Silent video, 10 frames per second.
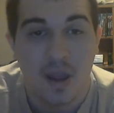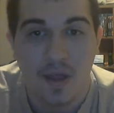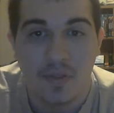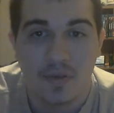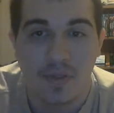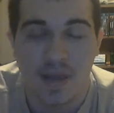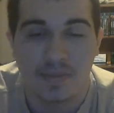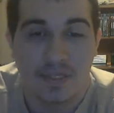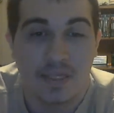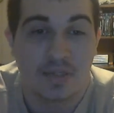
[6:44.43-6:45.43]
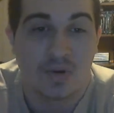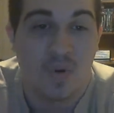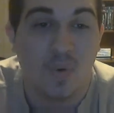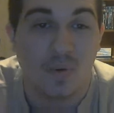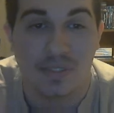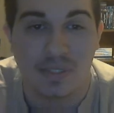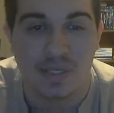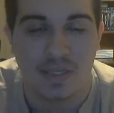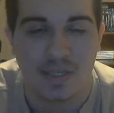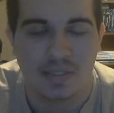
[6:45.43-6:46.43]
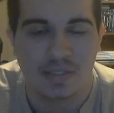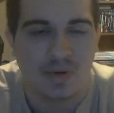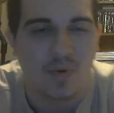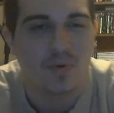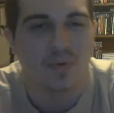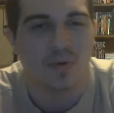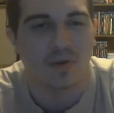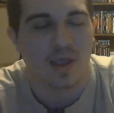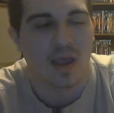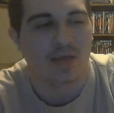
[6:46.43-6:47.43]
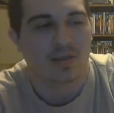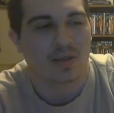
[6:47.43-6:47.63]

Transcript: Other times it's cool to see, it's cool to look at,